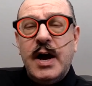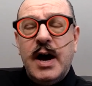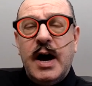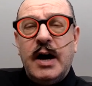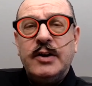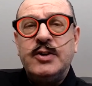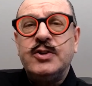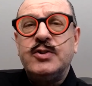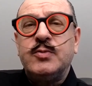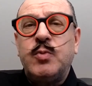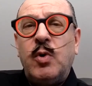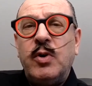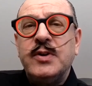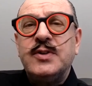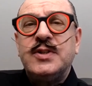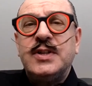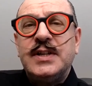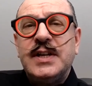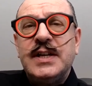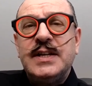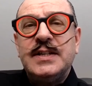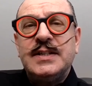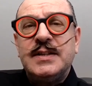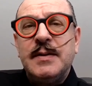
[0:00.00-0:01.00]
I just
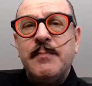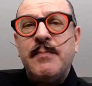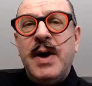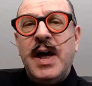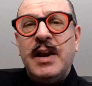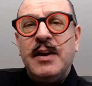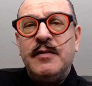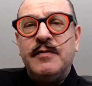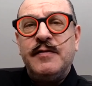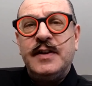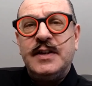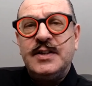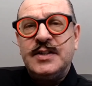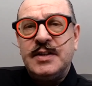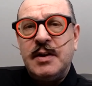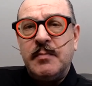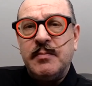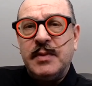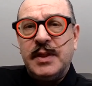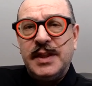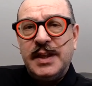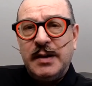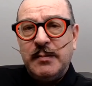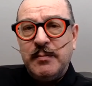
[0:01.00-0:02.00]
wanted it to benefit
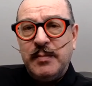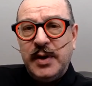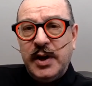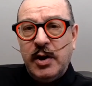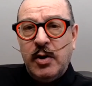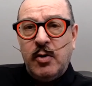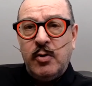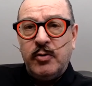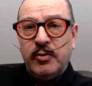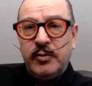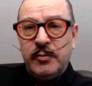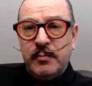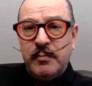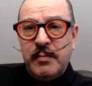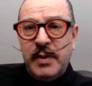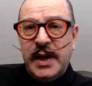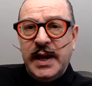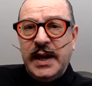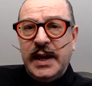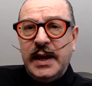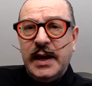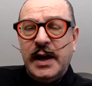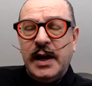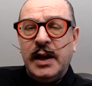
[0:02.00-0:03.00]
something beyond
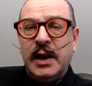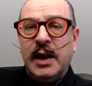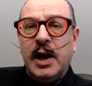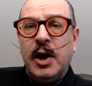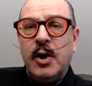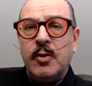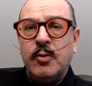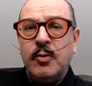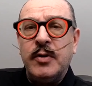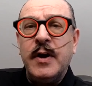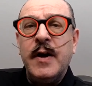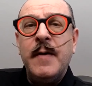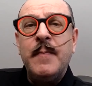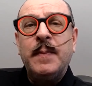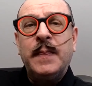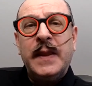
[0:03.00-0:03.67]
me alone.